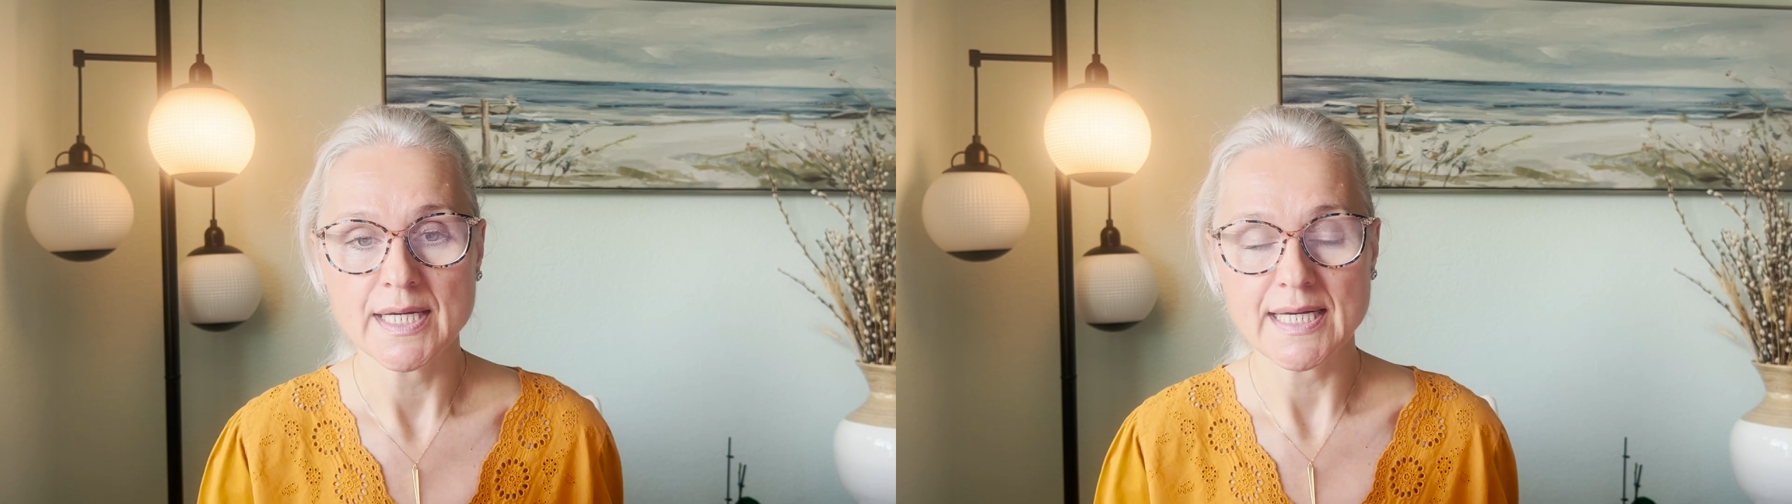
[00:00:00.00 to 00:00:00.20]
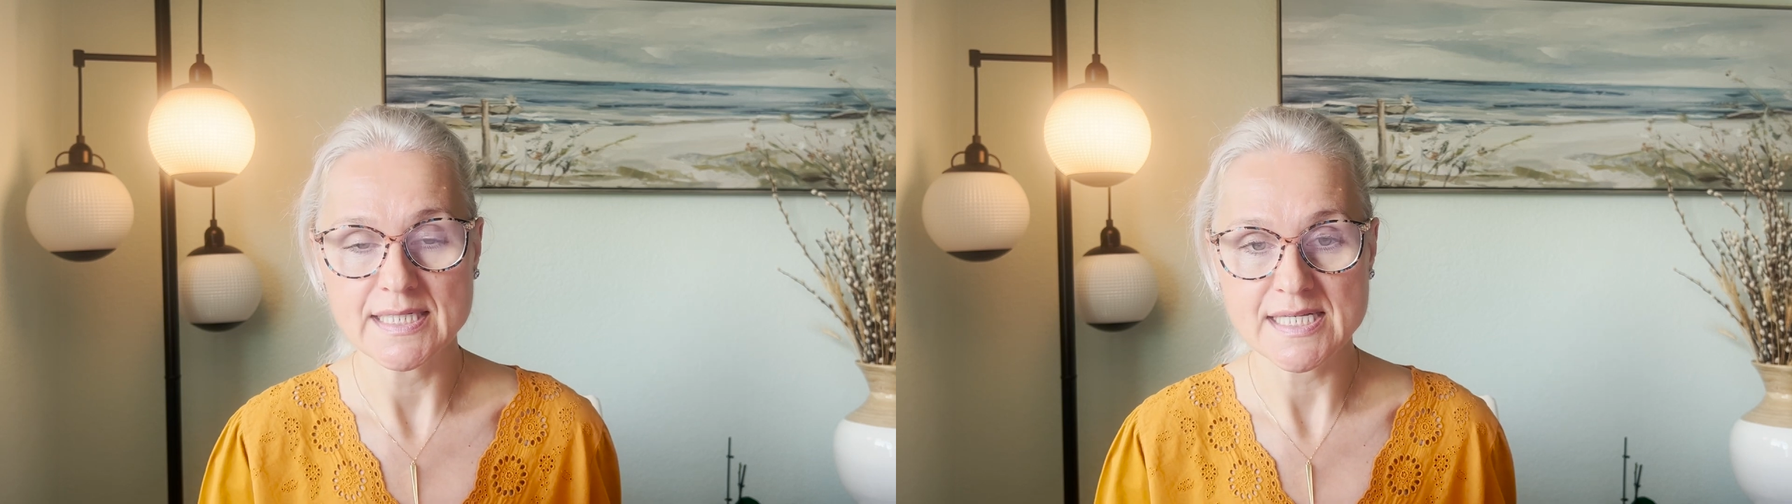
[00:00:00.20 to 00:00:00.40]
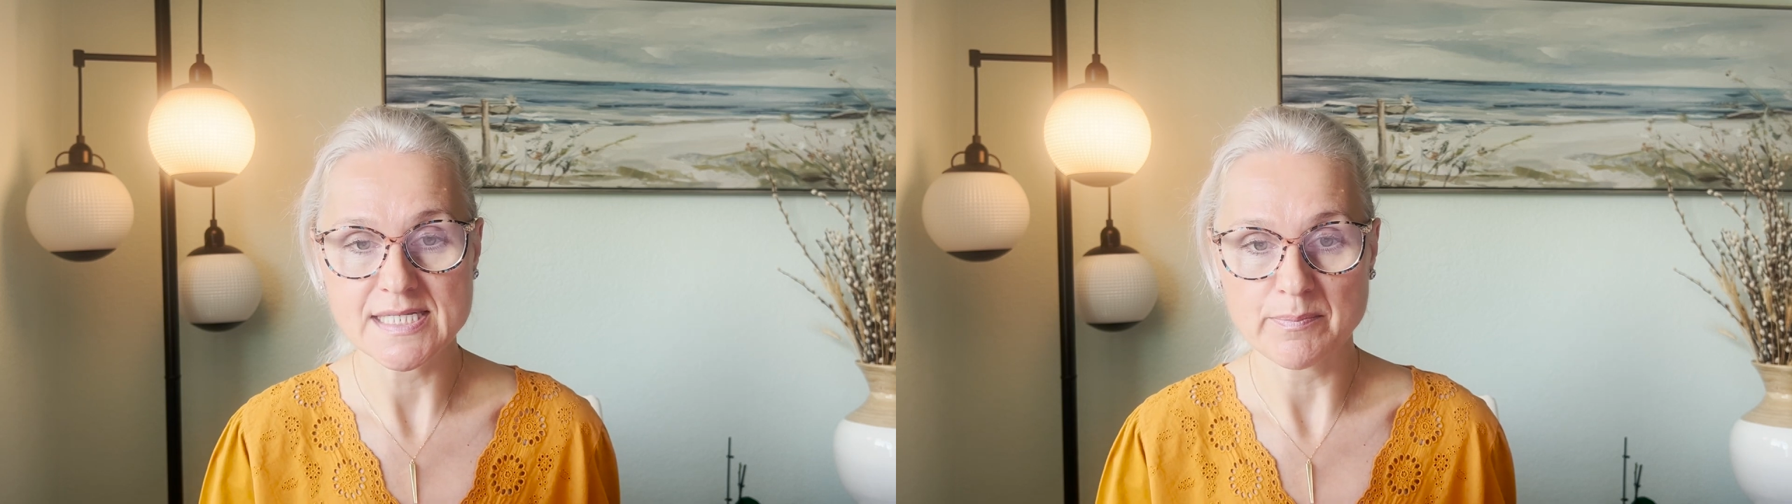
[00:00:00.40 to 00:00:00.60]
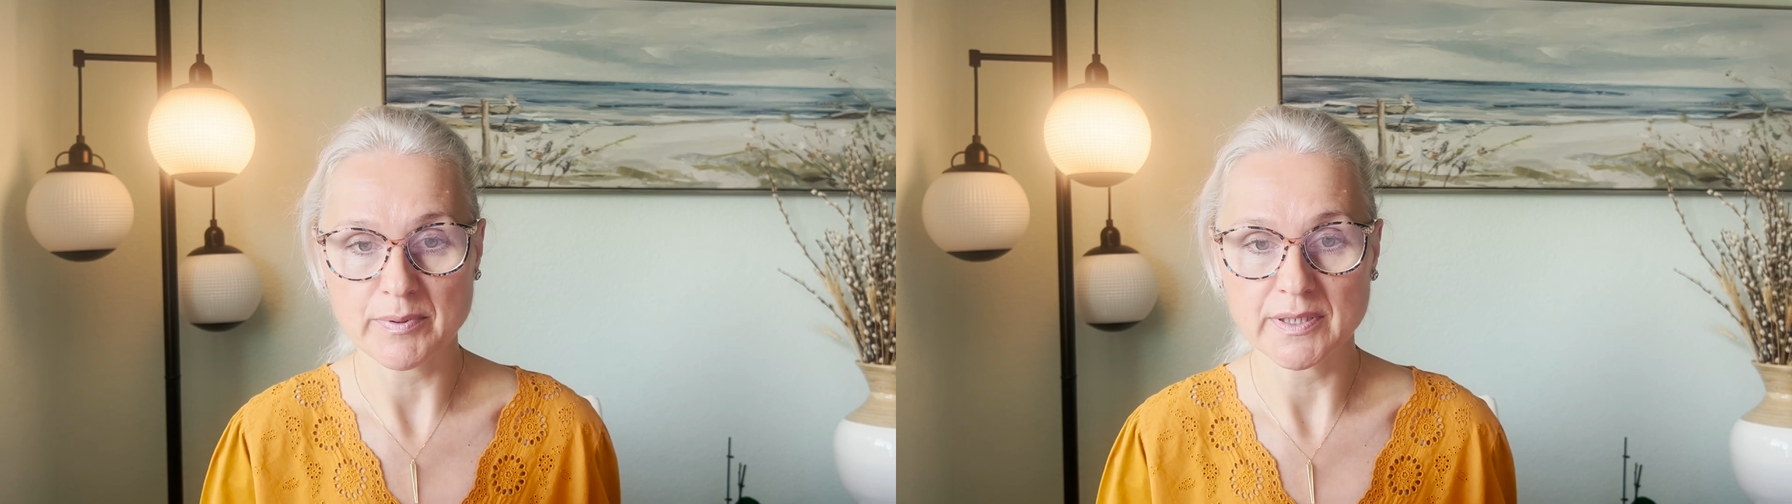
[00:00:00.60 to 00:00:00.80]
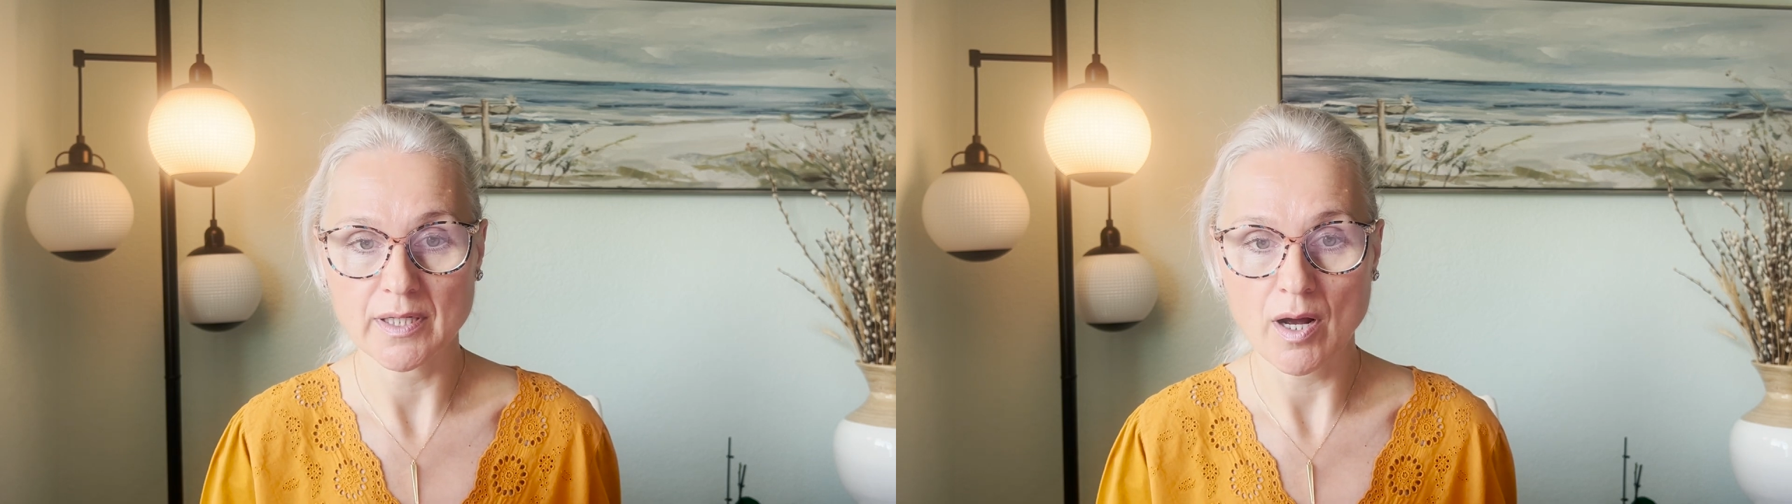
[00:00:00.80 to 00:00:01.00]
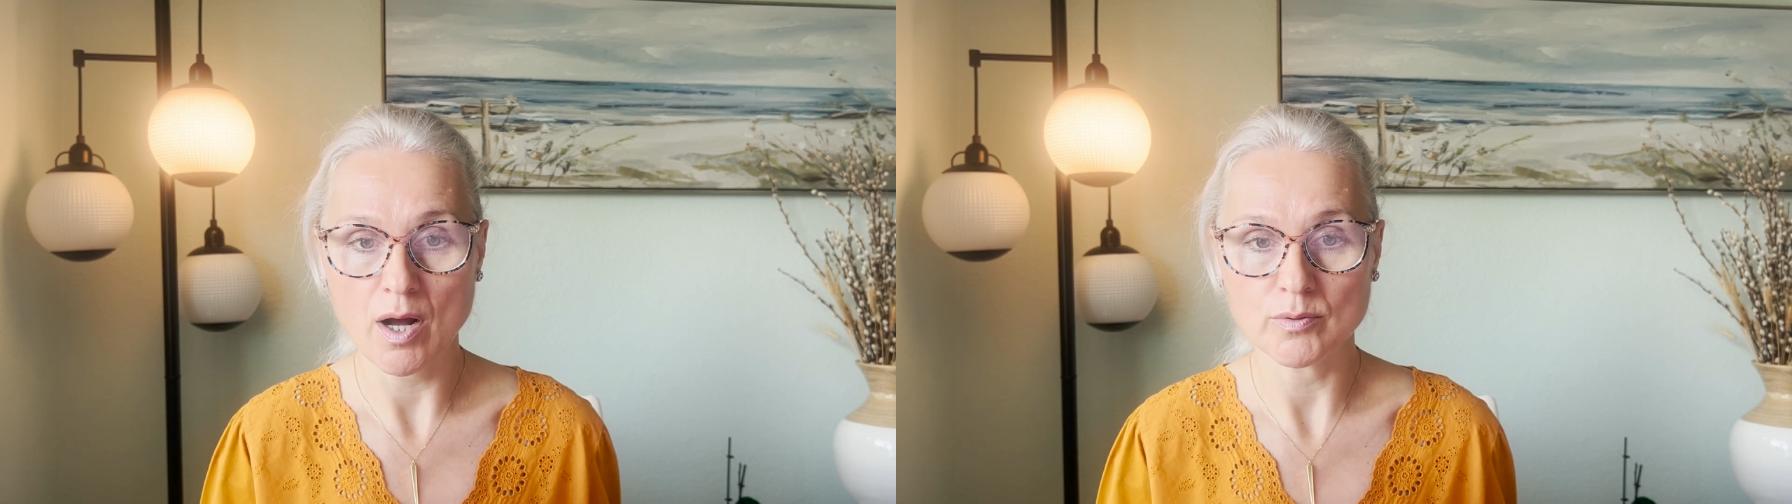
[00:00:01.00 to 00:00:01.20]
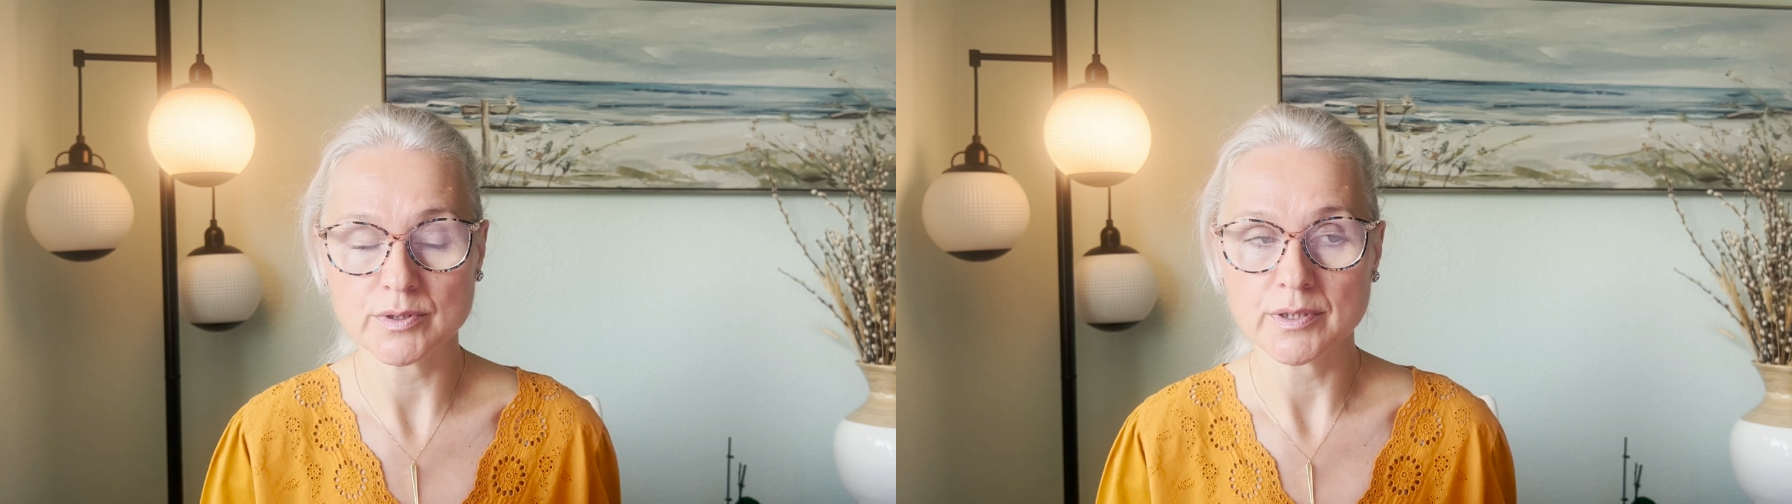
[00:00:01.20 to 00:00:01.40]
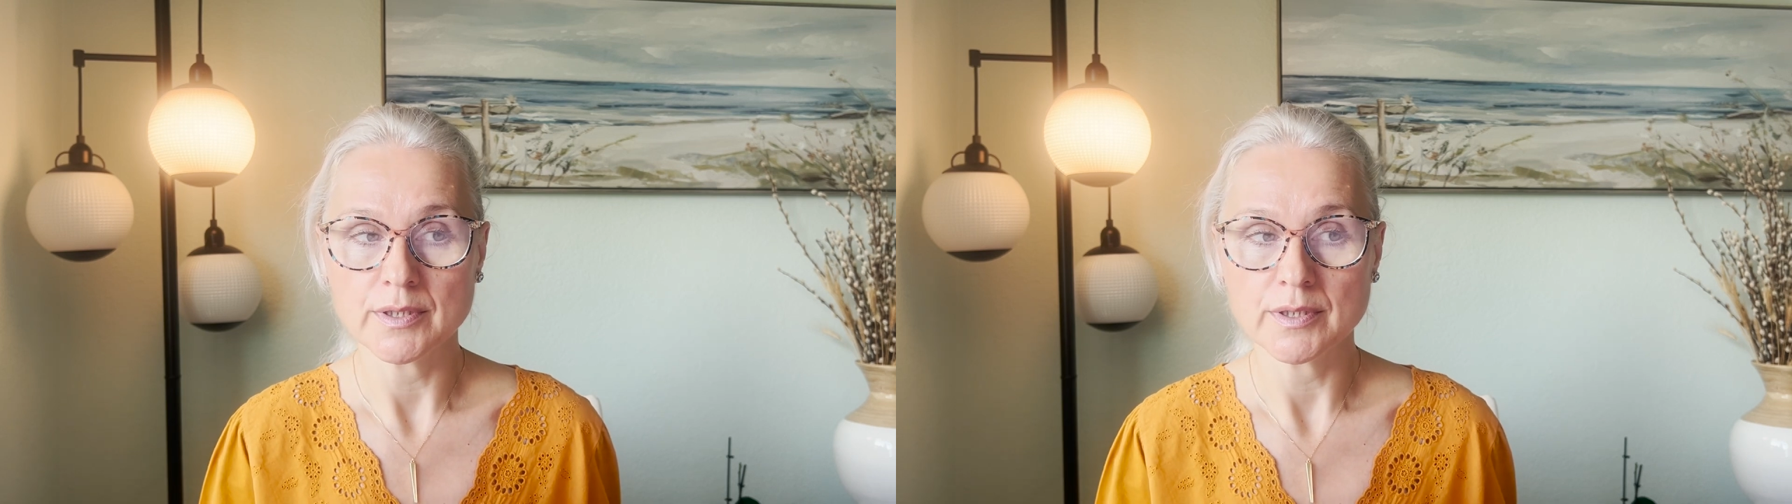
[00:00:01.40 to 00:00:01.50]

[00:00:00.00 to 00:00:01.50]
in a separate account